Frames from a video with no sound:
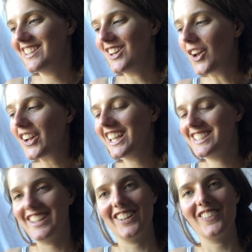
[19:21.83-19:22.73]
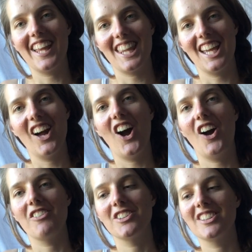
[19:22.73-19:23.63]
look to where they
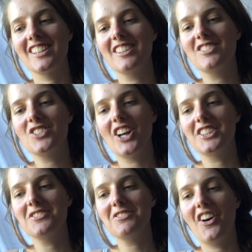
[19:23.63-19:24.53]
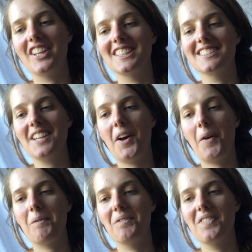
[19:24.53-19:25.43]
are and try to find
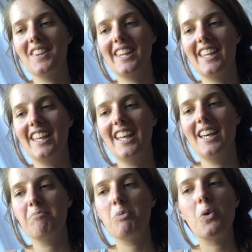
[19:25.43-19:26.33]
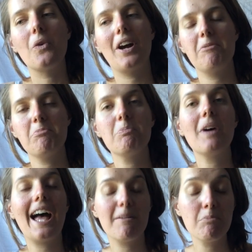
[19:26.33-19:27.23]
more
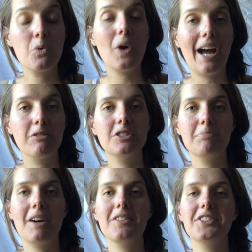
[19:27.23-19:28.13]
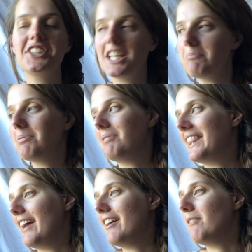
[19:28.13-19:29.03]
out about the sheep,
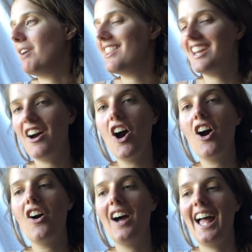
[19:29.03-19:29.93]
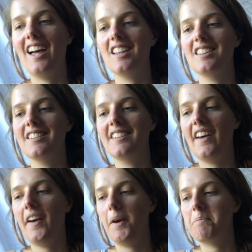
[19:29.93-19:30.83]
where they are, and
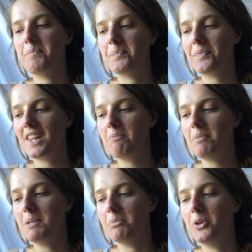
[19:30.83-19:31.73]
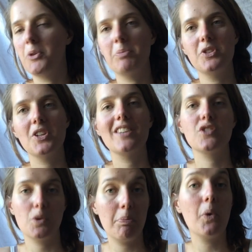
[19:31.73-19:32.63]
people who produce,
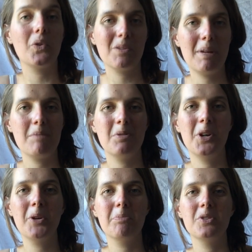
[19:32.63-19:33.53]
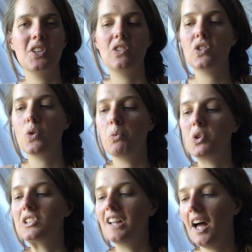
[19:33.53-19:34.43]
and support the people who produce the
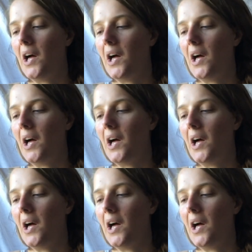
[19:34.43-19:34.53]
wool